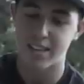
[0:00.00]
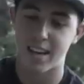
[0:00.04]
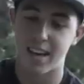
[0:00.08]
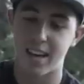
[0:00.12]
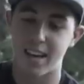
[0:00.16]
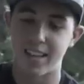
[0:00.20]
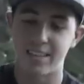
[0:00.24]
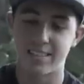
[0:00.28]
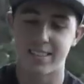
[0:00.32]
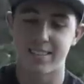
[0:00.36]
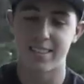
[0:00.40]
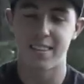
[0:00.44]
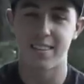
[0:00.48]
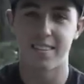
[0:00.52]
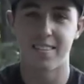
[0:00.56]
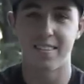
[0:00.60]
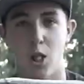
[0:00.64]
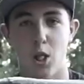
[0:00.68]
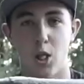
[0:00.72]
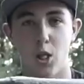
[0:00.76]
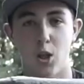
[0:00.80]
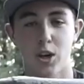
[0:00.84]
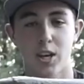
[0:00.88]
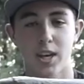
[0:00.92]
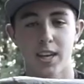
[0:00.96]
Guys,
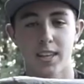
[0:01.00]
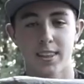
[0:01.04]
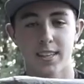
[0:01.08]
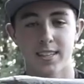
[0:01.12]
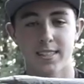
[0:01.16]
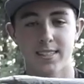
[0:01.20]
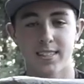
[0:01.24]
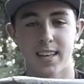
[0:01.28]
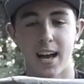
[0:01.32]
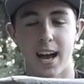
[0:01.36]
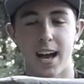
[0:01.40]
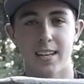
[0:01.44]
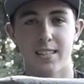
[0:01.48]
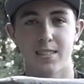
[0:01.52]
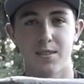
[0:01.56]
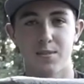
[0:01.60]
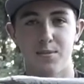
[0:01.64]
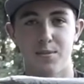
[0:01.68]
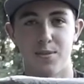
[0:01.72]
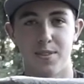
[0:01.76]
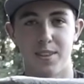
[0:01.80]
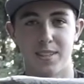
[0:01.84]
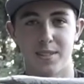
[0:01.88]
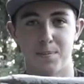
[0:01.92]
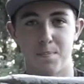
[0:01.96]
Look at the size
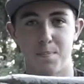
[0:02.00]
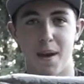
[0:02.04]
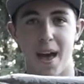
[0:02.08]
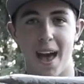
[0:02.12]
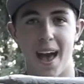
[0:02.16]
of this